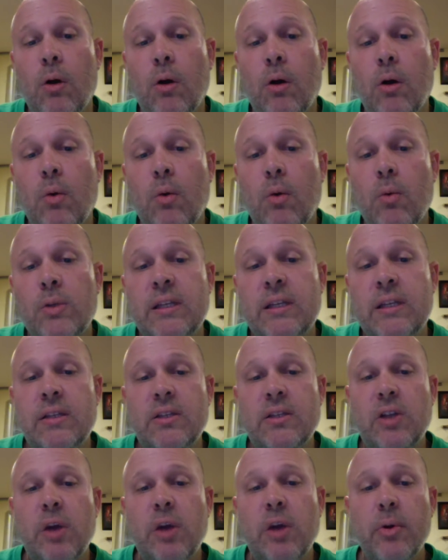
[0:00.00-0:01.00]
Well,
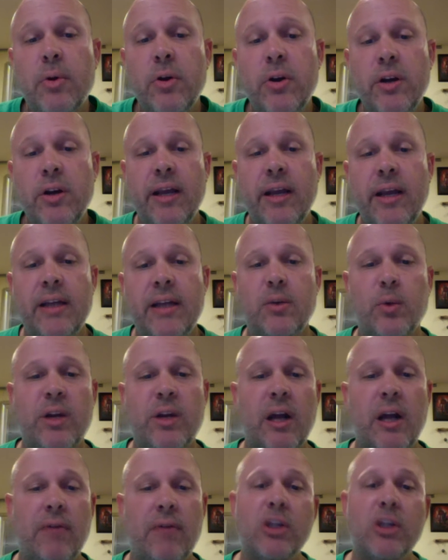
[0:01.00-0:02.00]
since Soberhood is a
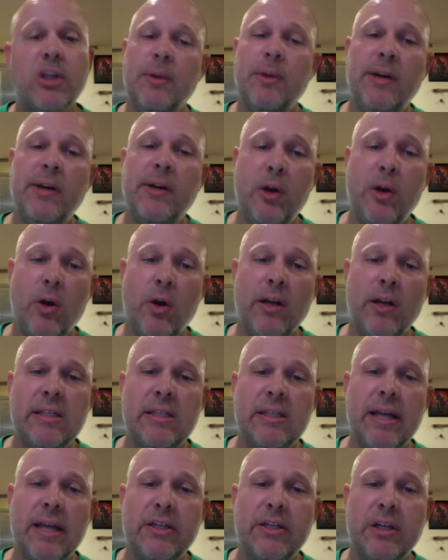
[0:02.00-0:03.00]
recovery community
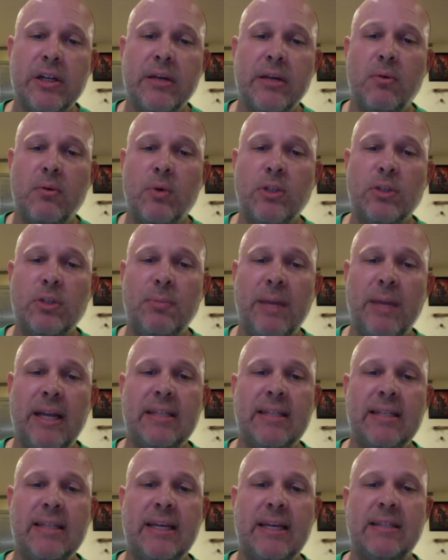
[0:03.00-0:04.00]
organization, which
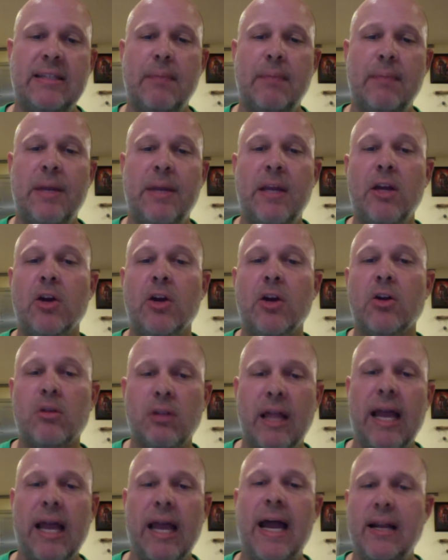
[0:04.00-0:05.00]
means it's a
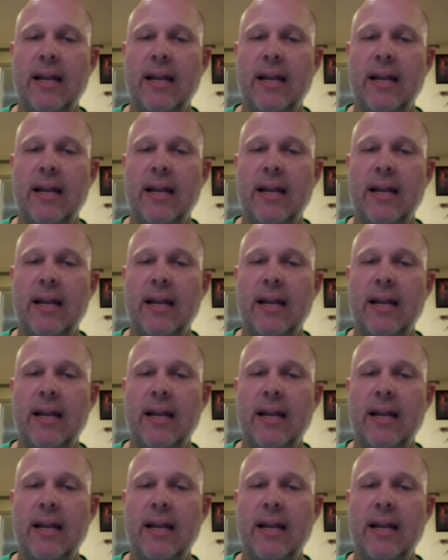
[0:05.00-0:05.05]
peer-led